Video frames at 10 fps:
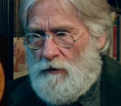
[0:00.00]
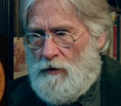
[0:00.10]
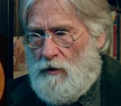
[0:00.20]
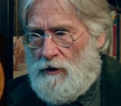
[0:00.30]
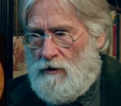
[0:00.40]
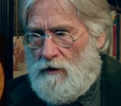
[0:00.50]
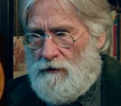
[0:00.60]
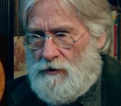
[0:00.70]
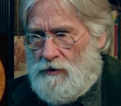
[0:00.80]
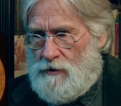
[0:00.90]
you want all
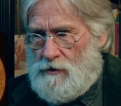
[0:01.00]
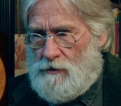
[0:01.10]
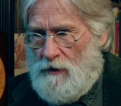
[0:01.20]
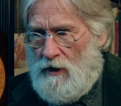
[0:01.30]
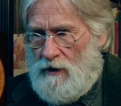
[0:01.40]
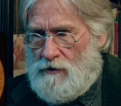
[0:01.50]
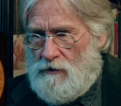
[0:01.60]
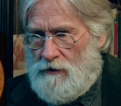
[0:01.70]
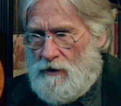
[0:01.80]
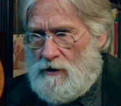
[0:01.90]
the spots,
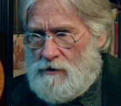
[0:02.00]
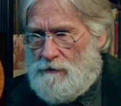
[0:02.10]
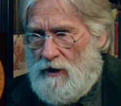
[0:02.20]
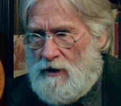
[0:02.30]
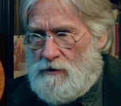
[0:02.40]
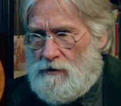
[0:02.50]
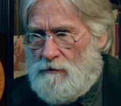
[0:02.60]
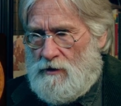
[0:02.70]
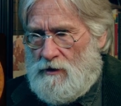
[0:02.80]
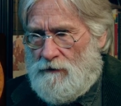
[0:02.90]
all the dark spots, to
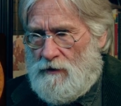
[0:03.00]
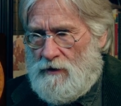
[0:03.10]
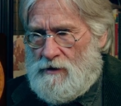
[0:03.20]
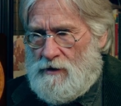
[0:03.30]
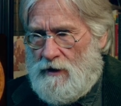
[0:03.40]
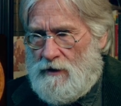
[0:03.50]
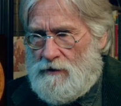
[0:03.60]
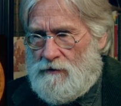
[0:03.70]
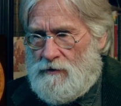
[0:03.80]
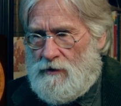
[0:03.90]
be different in
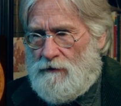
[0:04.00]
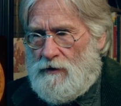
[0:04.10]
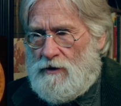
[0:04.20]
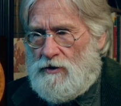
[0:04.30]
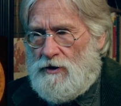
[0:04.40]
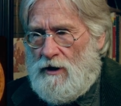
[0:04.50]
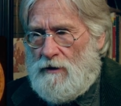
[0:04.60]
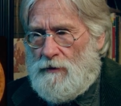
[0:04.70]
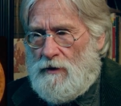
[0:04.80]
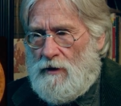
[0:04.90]
size, different in
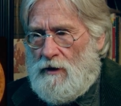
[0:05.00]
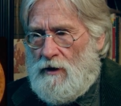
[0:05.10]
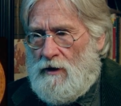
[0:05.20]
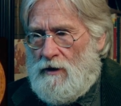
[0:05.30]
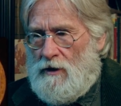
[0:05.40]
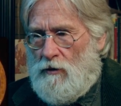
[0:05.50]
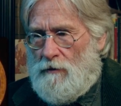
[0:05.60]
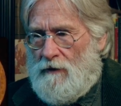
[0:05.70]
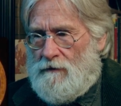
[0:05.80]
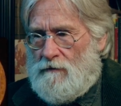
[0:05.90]
shape. You
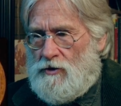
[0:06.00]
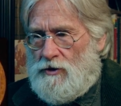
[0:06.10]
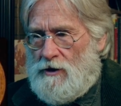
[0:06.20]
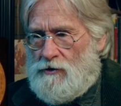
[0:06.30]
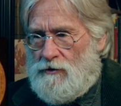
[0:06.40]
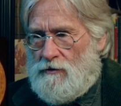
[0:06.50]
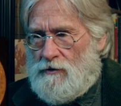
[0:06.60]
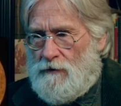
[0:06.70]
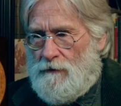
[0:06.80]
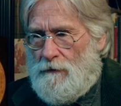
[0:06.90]
want them to have different gestures.